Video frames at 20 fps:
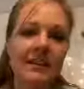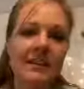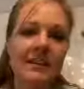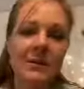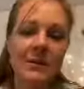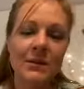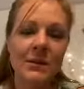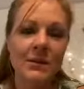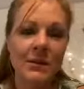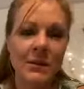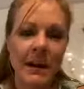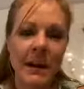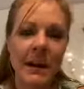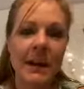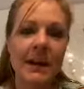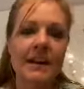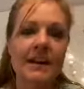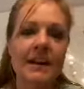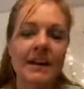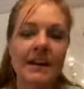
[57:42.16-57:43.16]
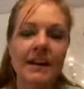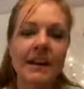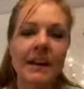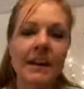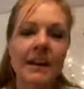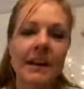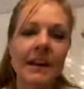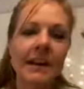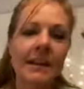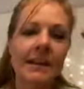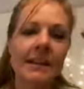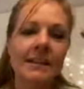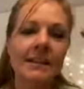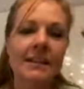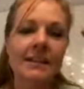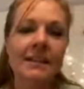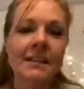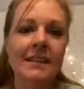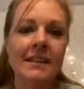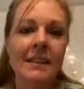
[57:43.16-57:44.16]
to the man.
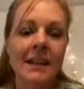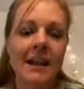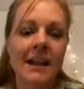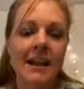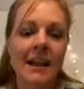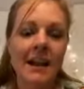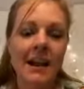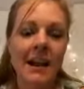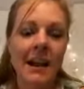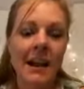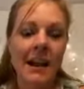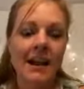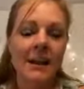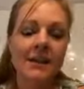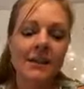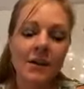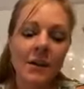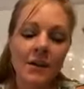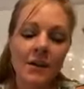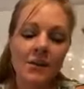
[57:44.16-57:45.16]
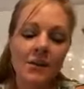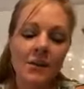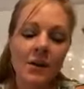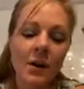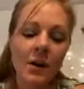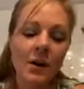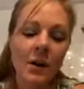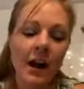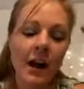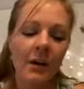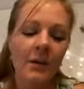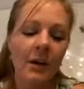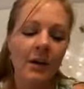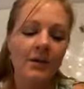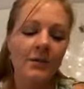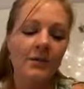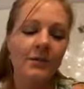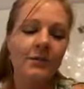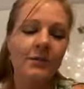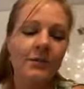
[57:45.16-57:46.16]
And I don't know how
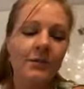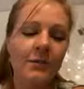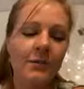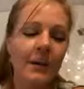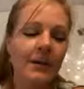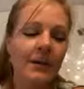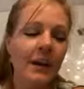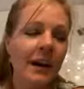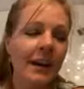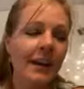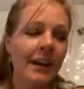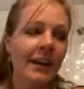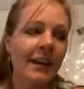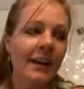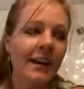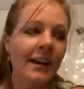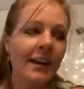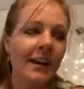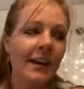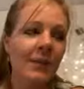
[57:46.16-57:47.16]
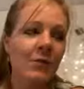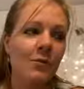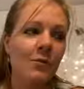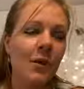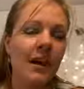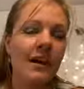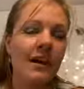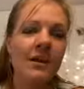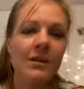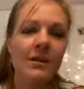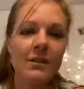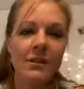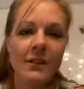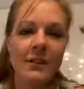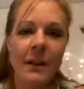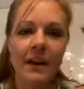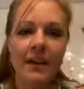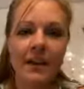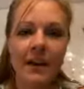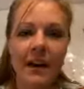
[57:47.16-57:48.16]
like, why do you
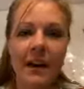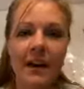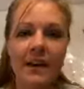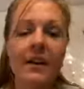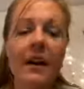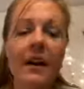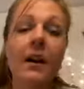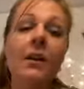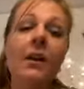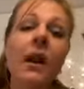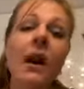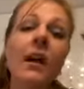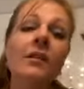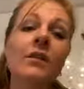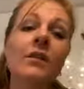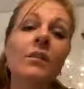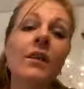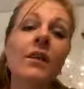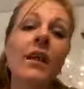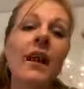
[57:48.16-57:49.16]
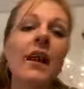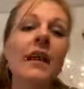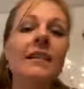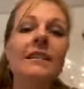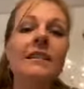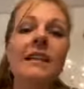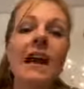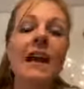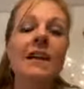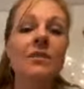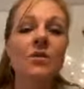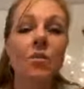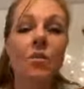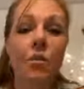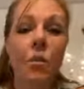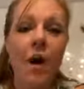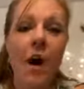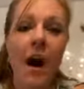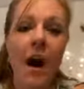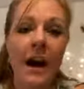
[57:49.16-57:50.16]
say that? Like, I don't want to ask
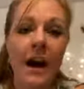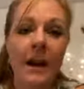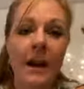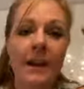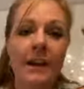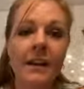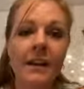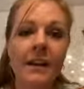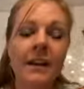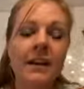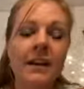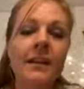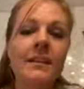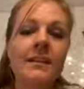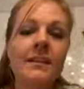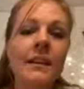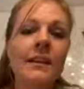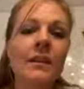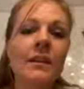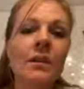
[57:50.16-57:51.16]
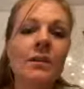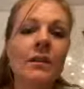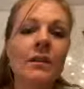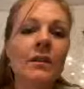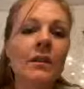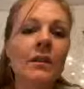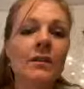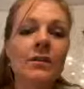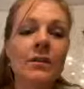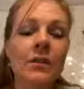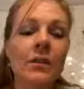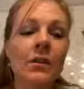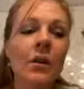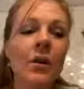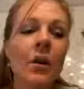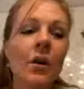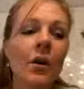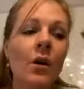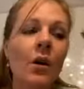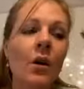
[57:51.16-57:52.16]
why, because I know that there's
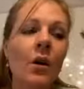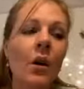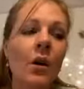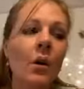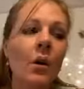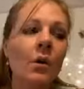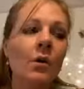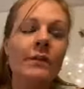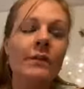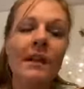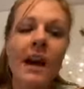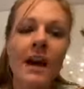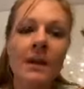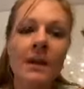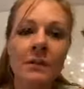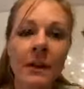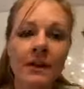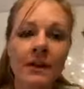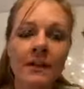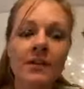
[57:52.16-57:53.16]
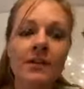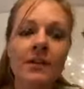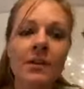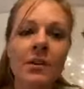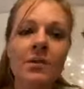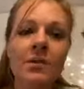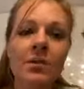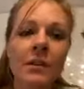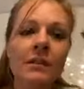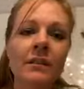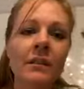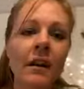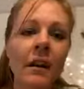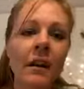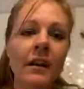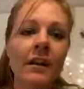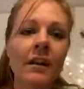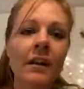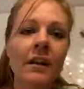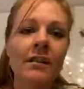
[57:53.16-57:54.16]
a whole timeline. There's a grid
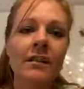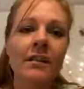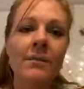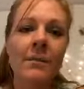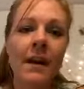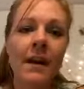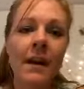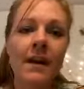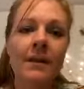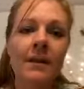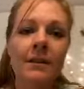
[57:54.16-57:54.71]
line on the male.